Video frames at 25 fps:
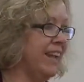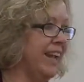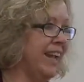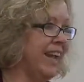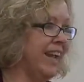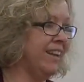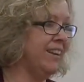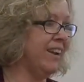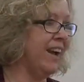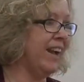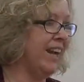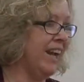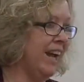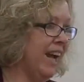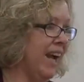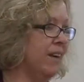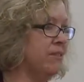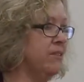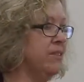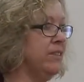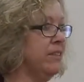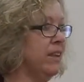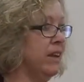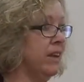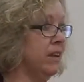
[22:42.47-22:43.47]
and I
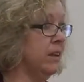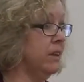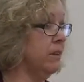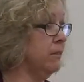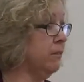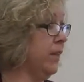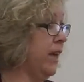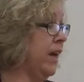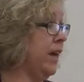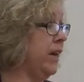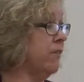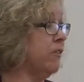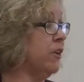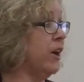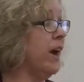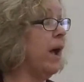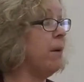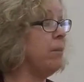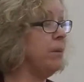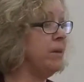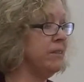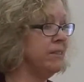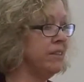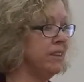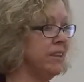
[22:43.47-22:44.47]
have said if that ever
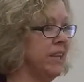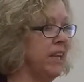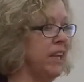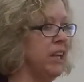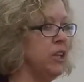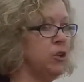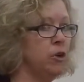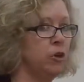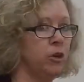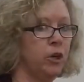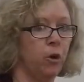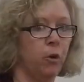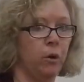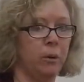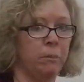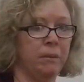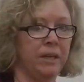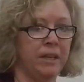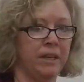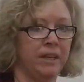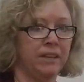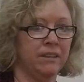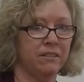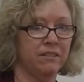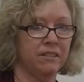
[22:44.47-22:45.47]
happens again, you'll go
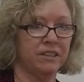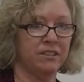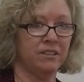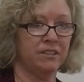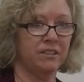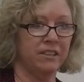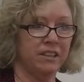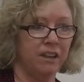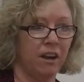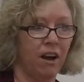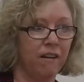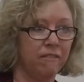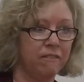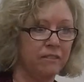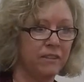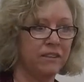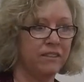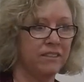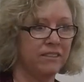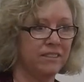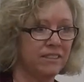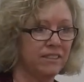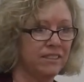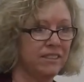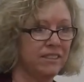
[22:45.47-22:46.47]
immediately to the office.